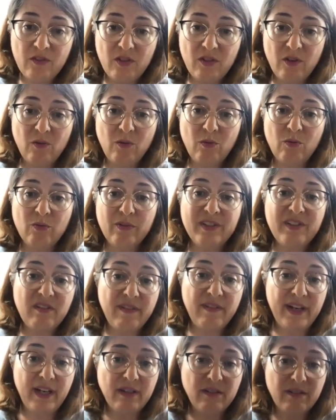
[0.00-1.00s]
So risk
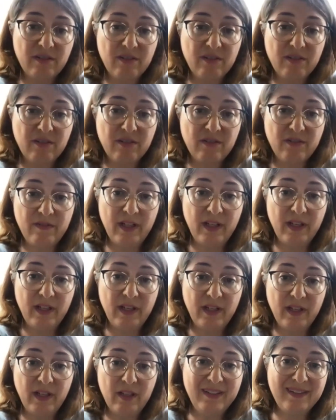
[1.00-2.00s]
factors for
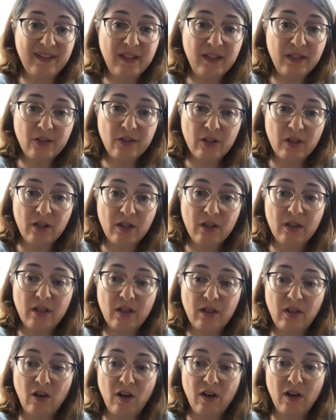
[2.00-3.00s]
developing
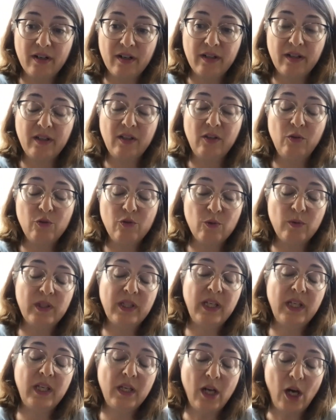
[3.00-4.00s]
dyskinesia are
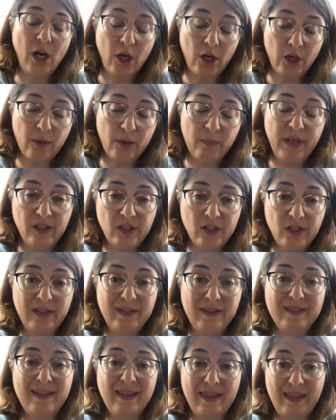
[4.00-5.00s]
usually younger
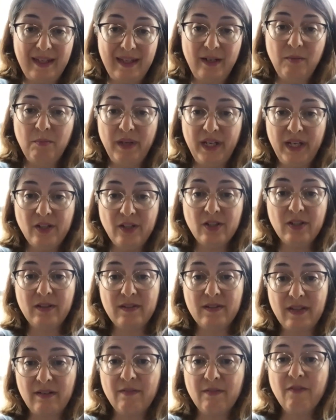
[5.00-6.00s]
patients, thin
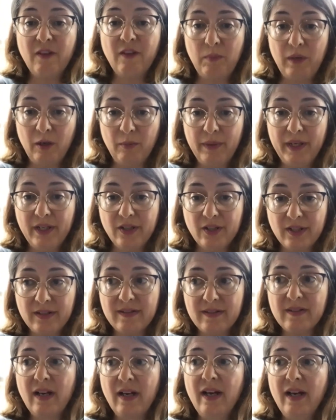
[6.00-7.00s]
patients, and female
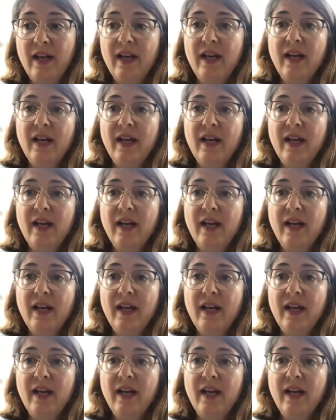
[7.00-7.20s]
patients.